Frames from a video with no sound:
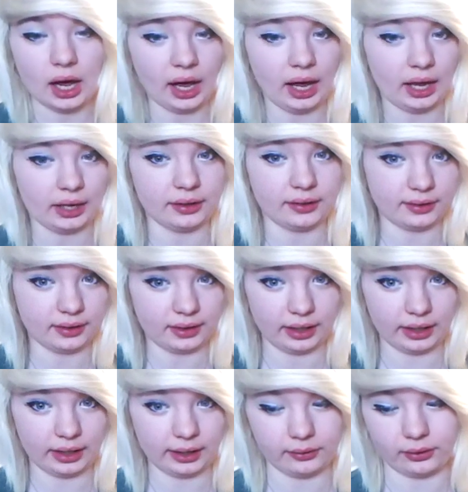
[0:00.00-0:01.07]
And
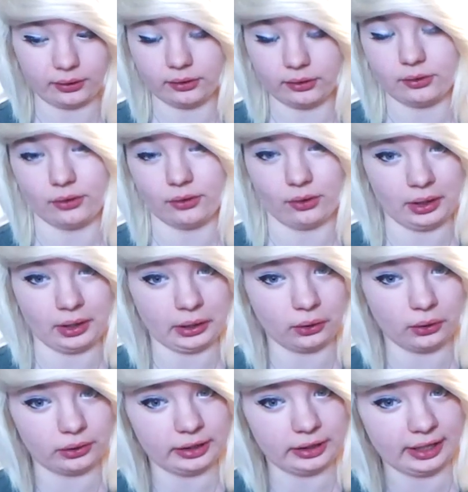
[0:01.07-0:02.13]
today I'm going to talk about
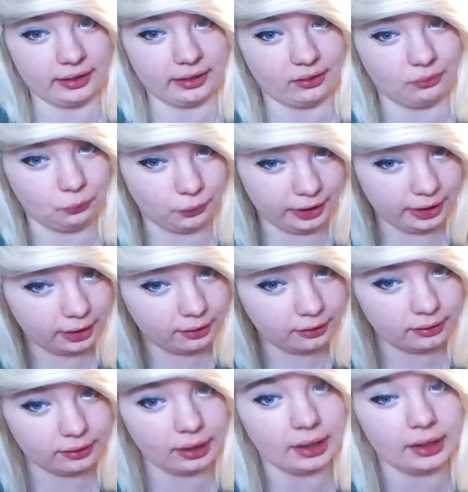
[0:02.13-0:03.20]
contacts and
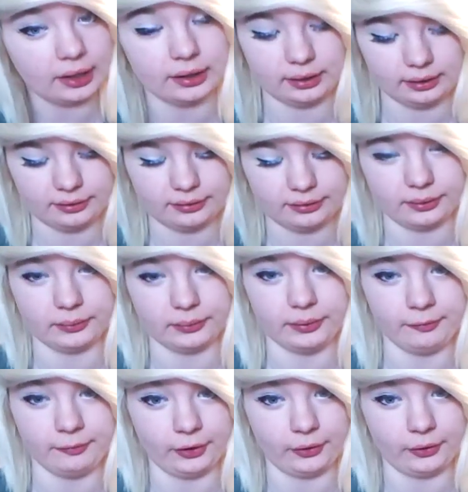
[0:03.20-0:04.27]
wigs, and this will
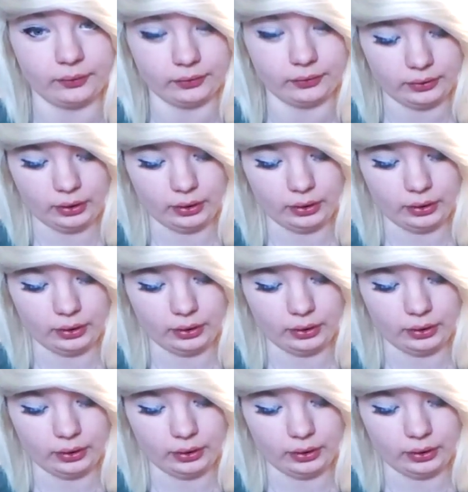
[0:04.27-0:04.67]
involve